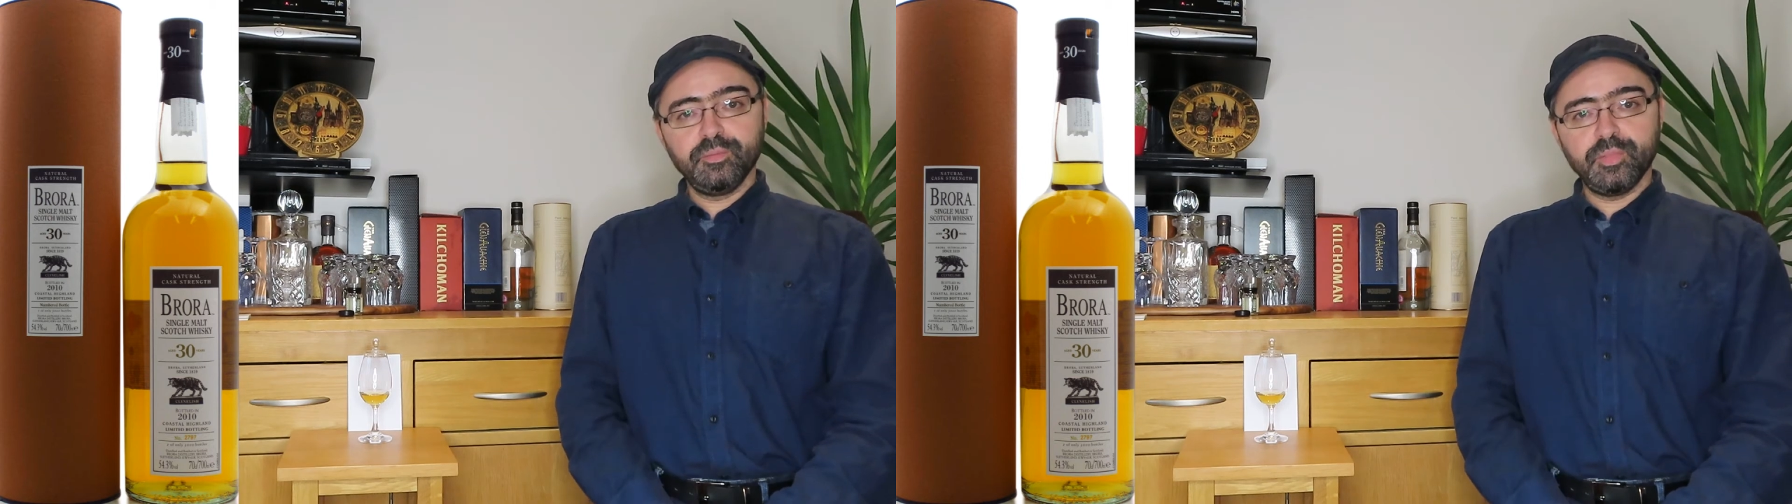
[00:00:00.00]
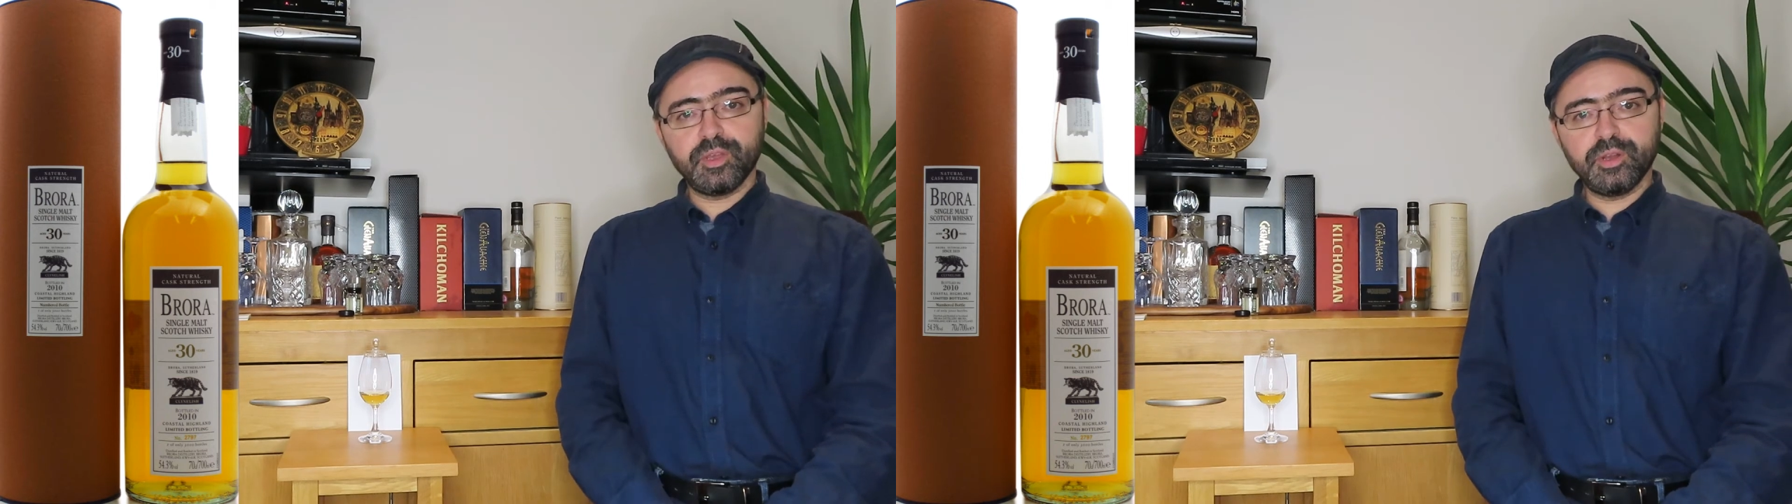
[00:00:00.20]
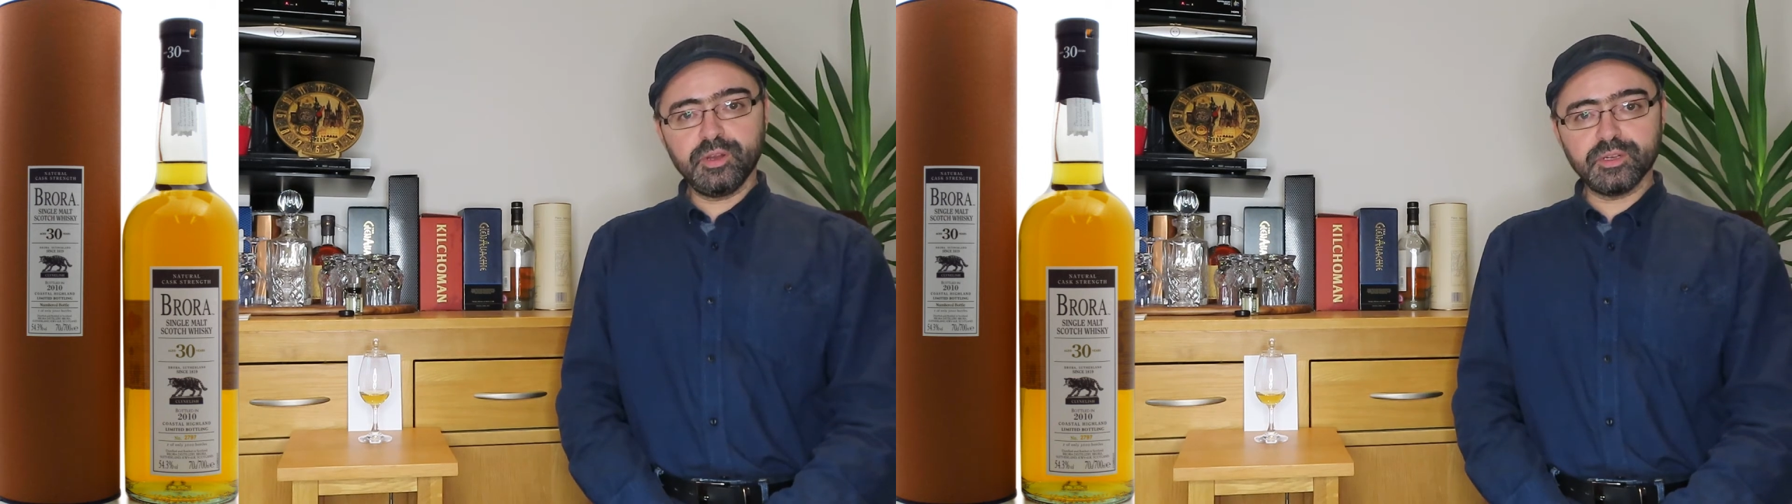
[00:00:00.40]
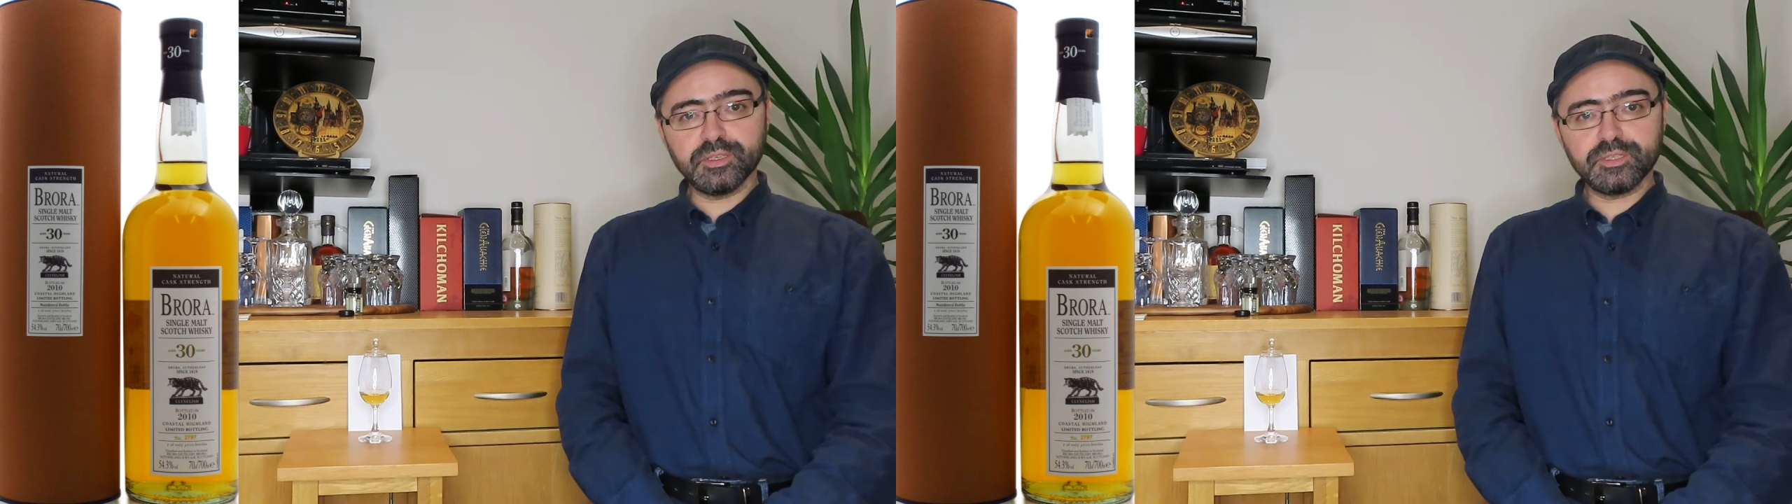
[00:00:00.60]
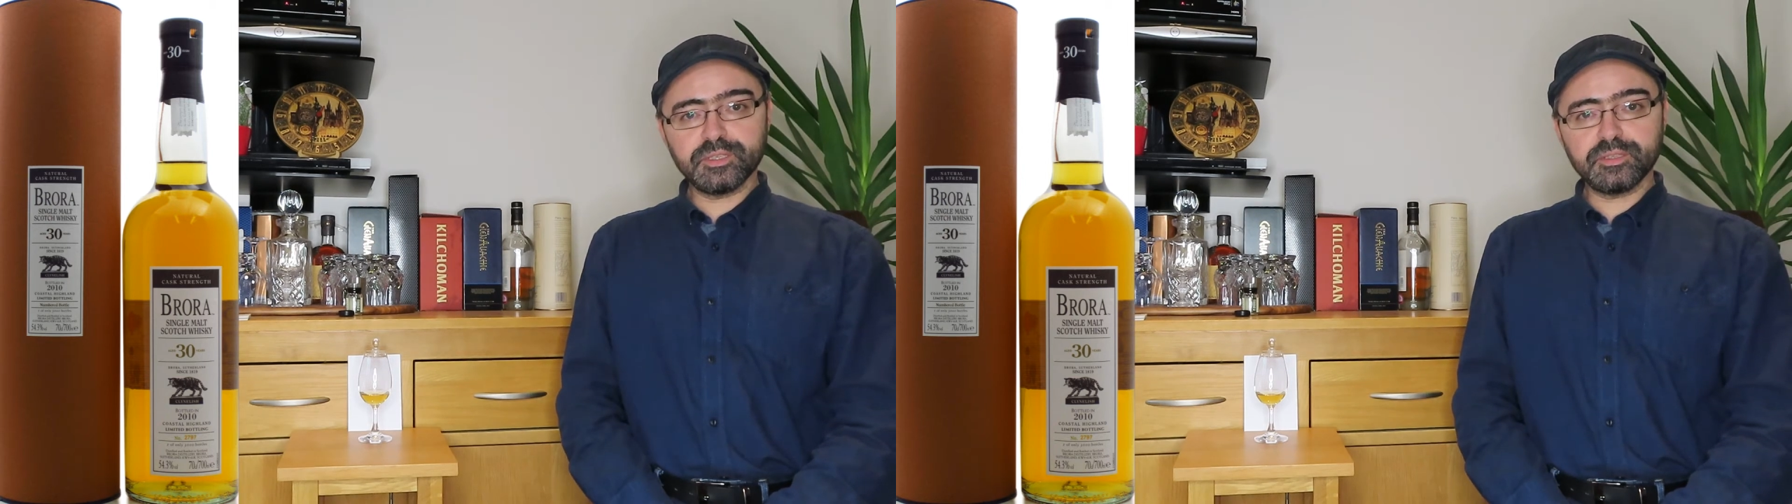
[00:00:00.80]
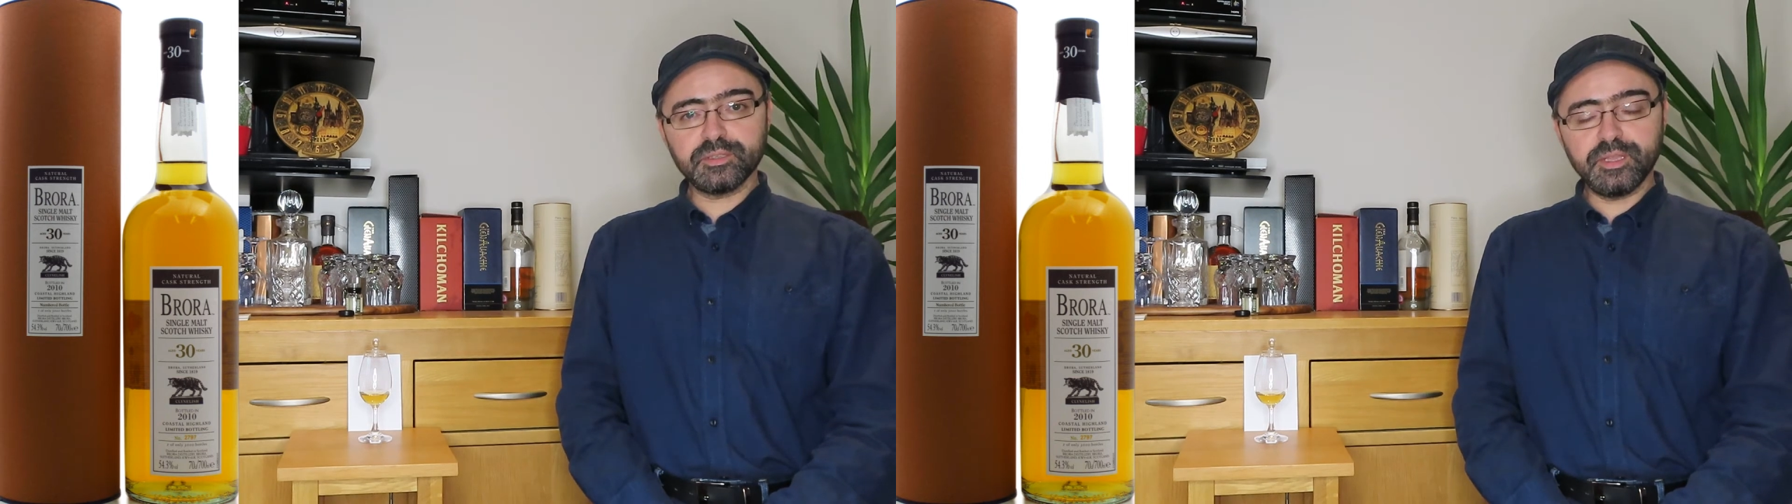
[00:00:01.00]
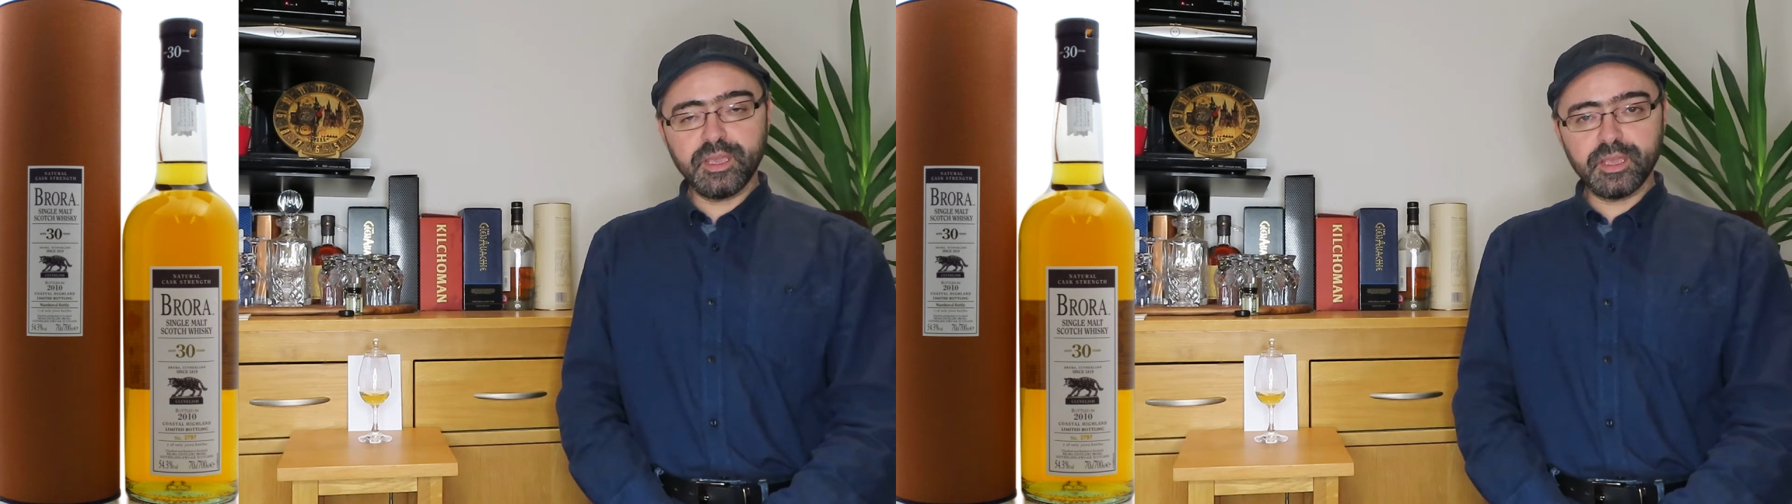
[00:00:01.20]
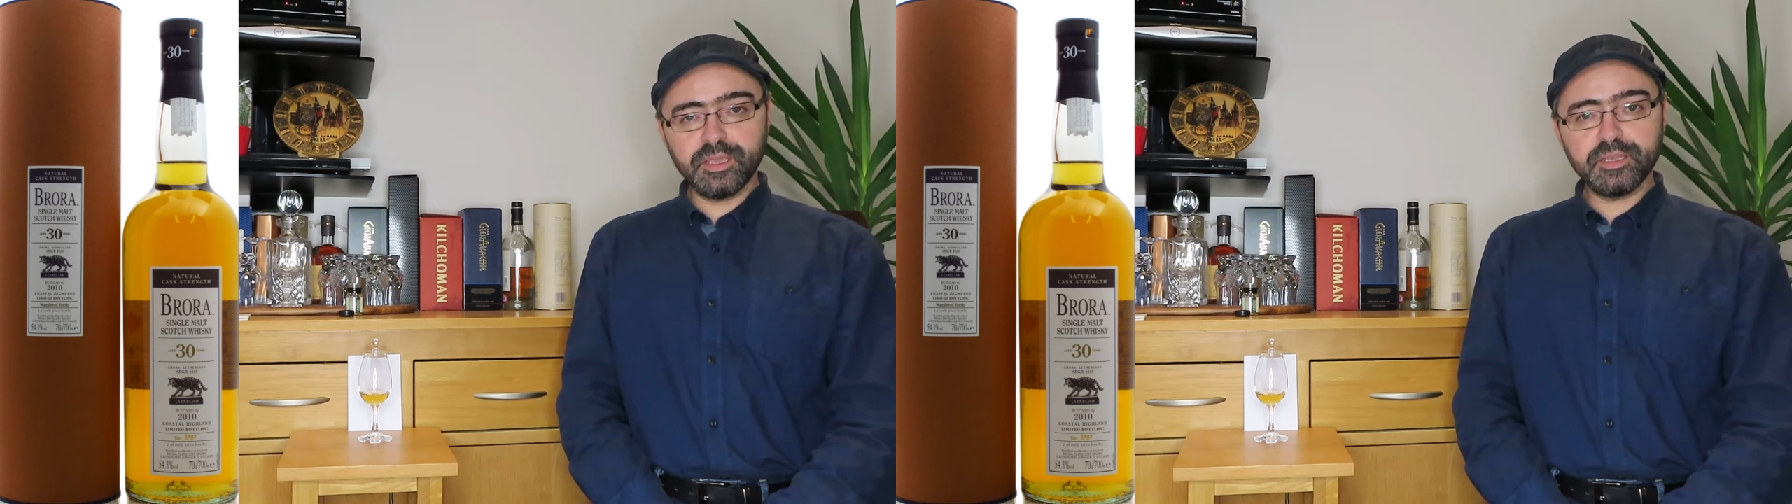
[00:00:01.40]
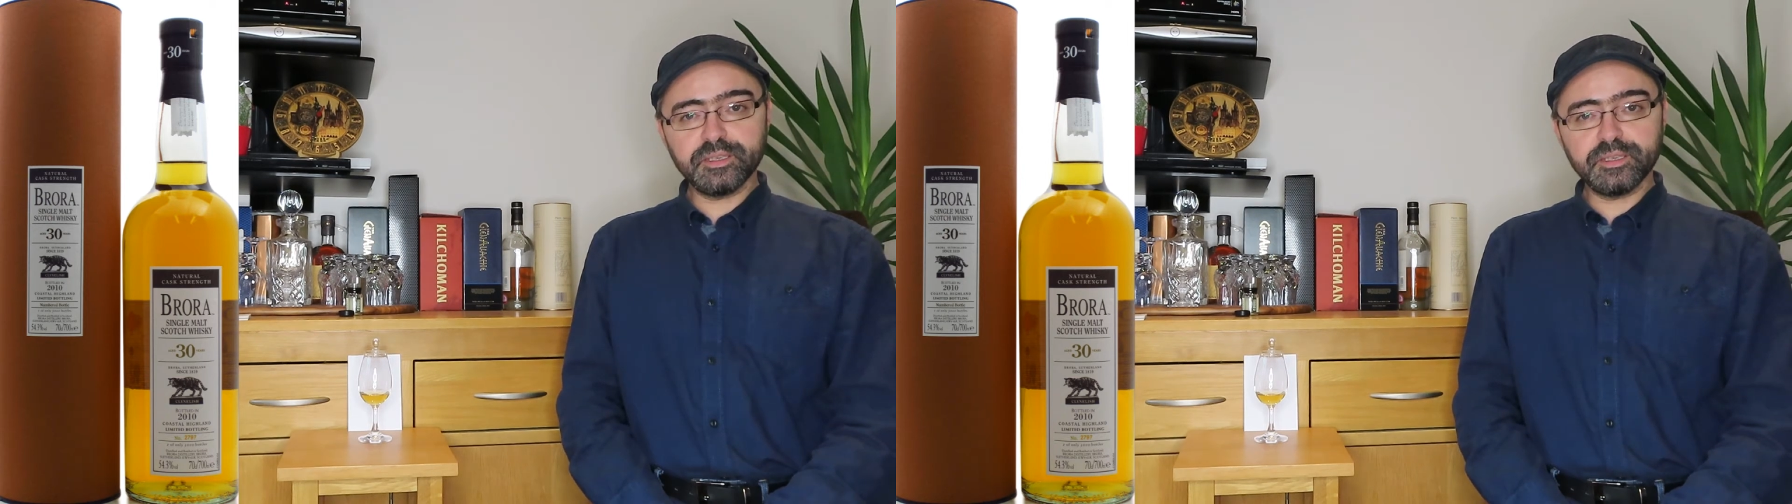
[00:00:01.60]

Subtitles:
Because today